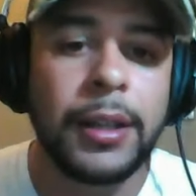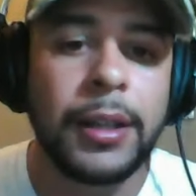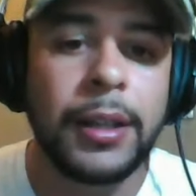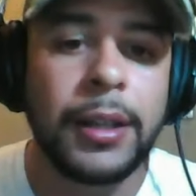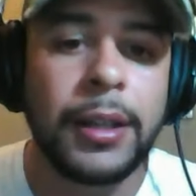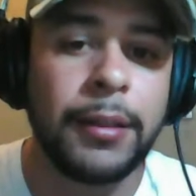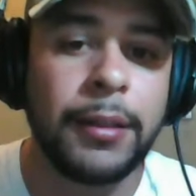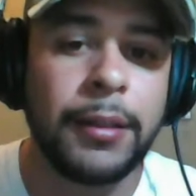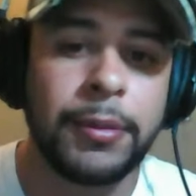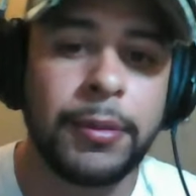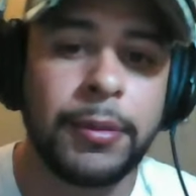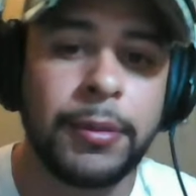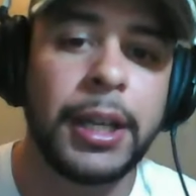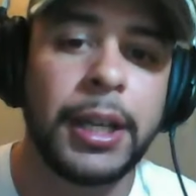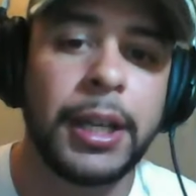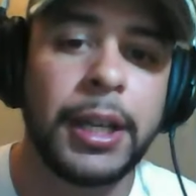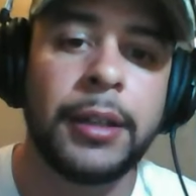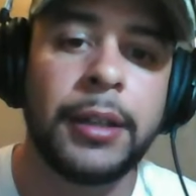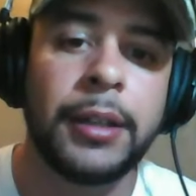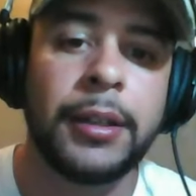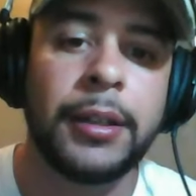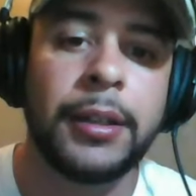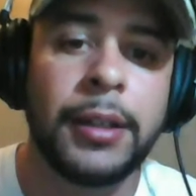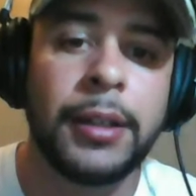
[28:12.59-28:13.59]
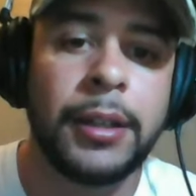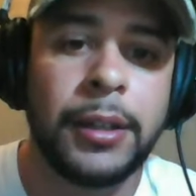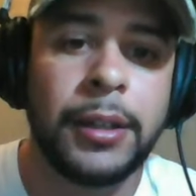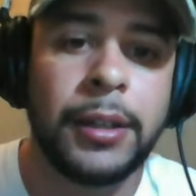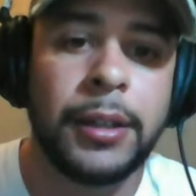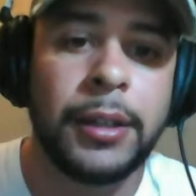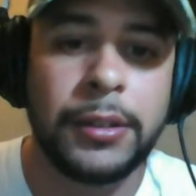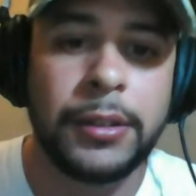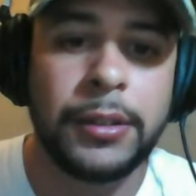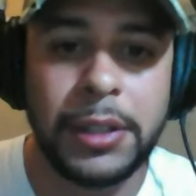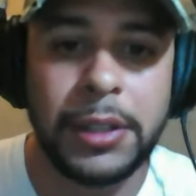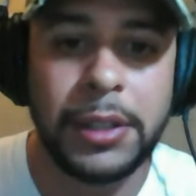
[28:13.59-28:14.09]
in three gun.
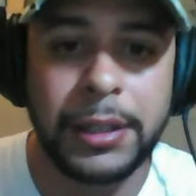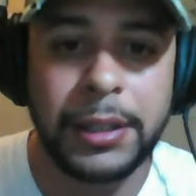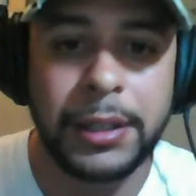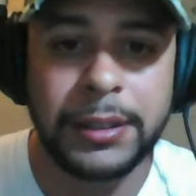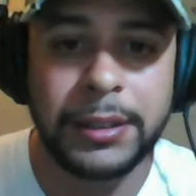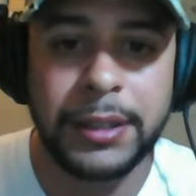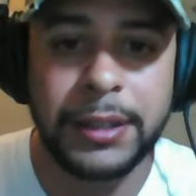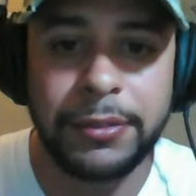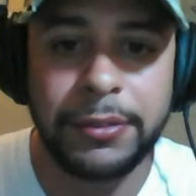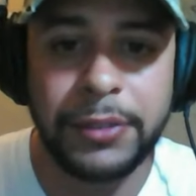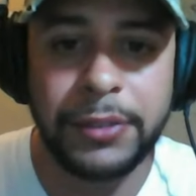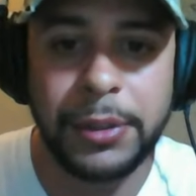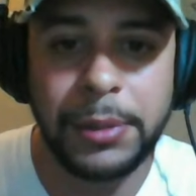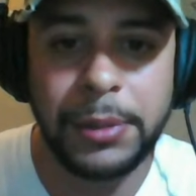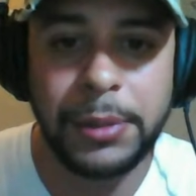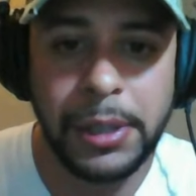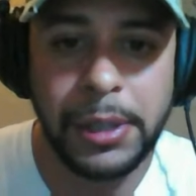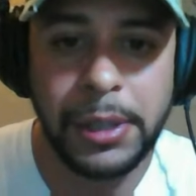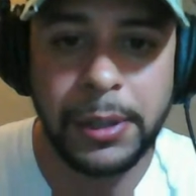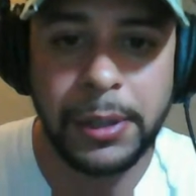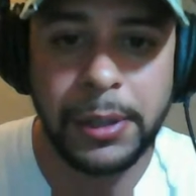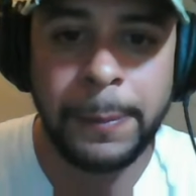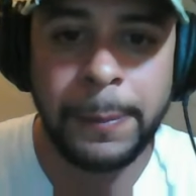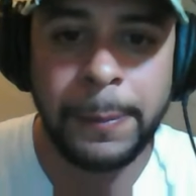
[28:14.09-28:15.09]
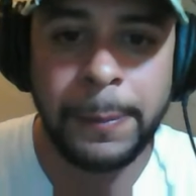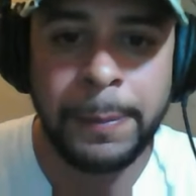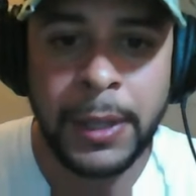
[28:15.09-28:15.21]
So you guys get a few here.